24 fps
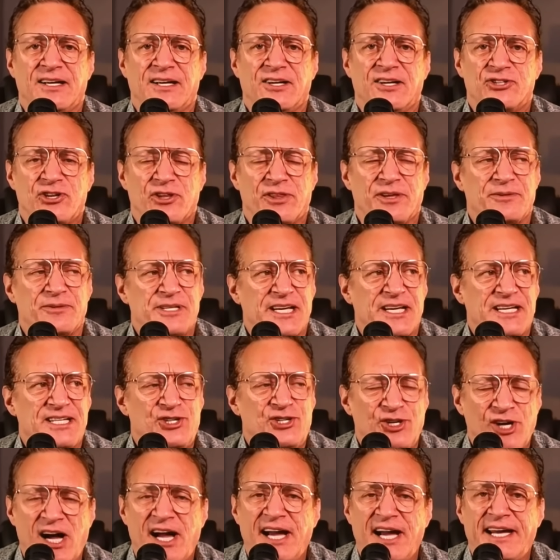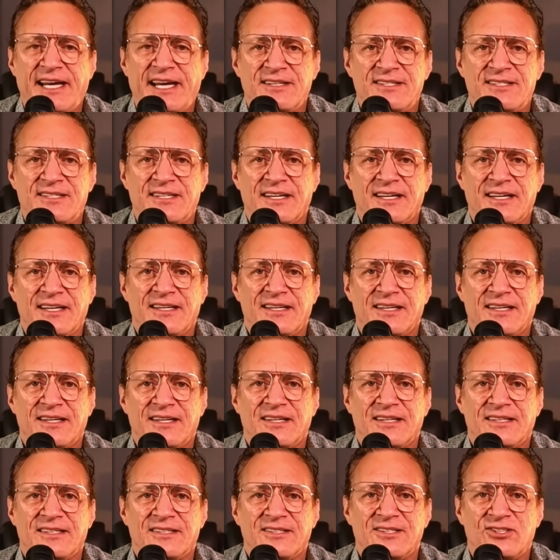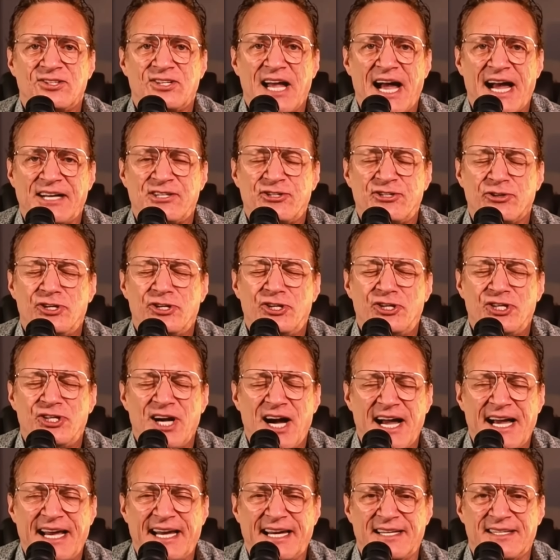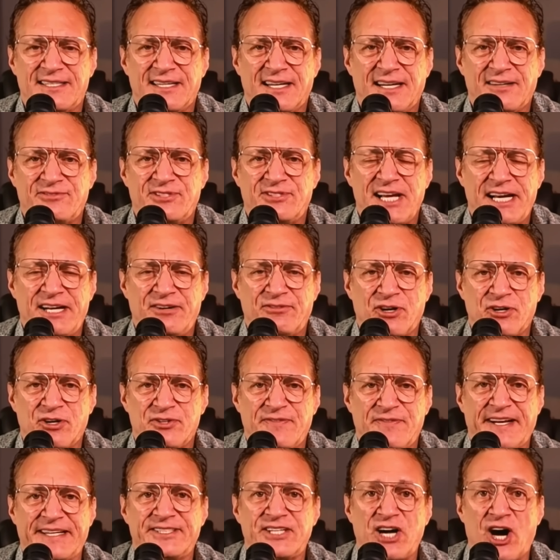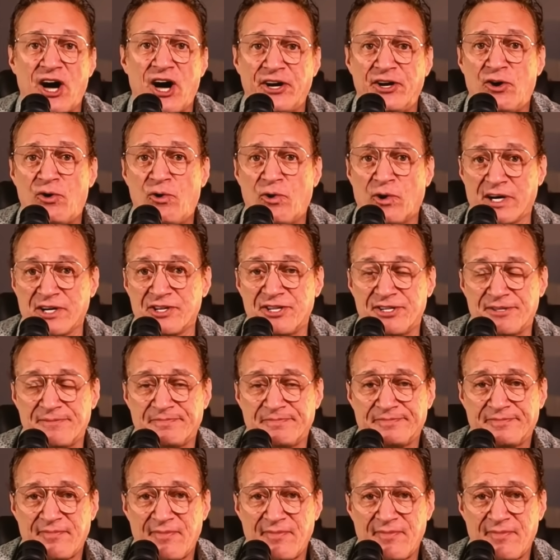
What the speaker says: So there was a giant statue, of Teddy Roosevelt on a horse.